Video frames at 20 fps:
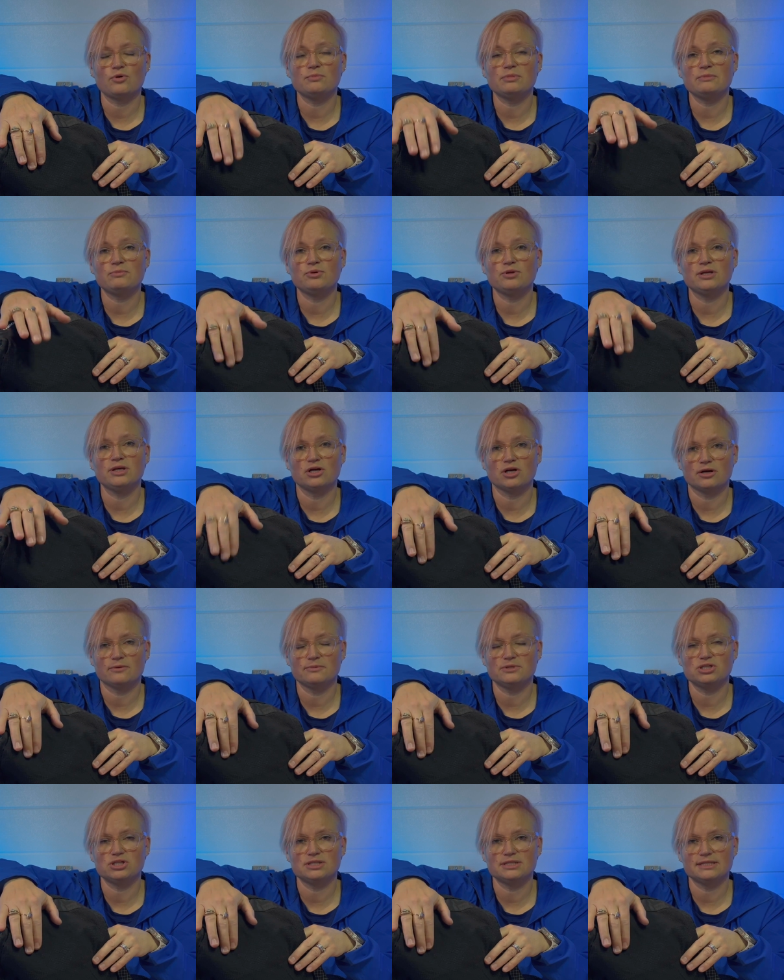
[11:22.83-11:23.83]
be putting
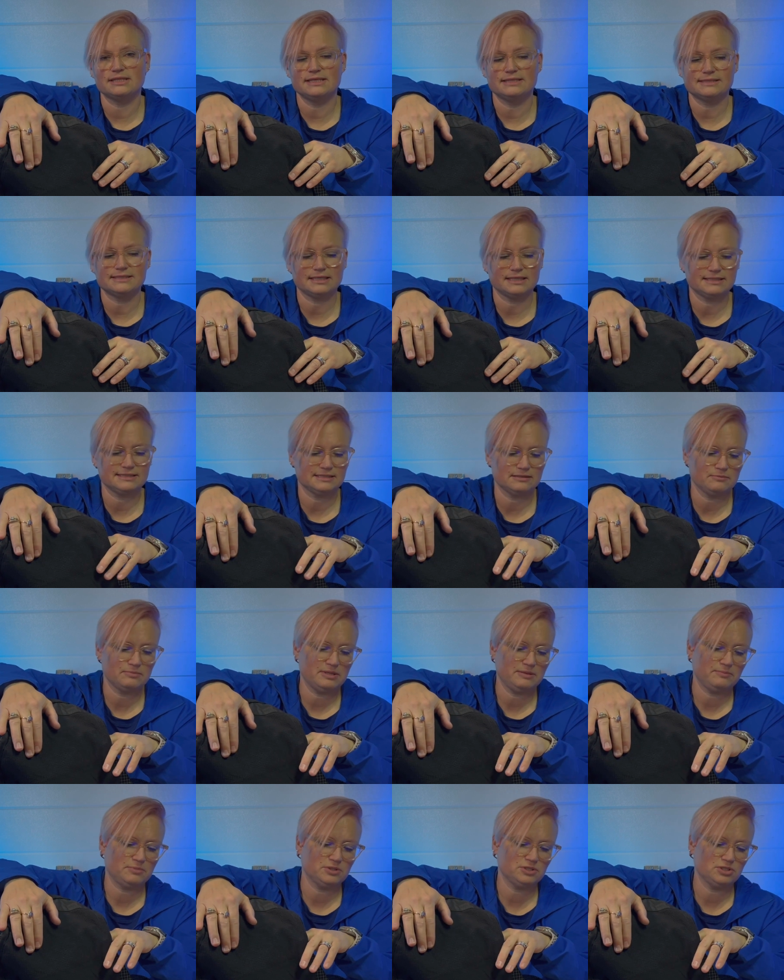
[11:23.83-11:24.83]
garbage into this like some
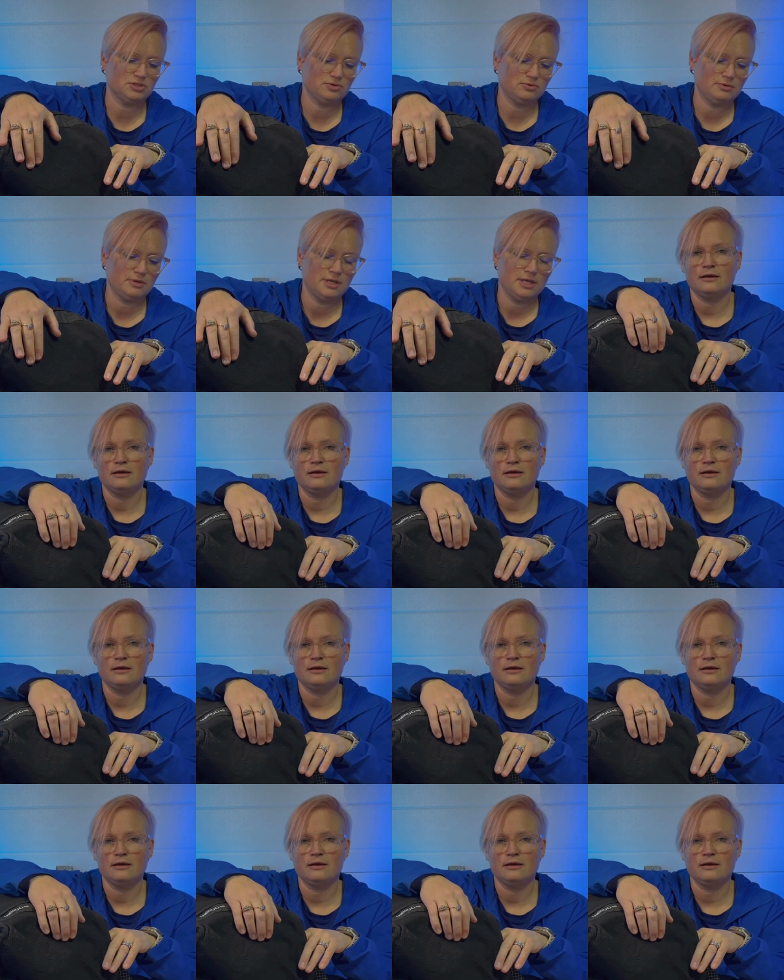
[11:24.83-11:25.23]
people do.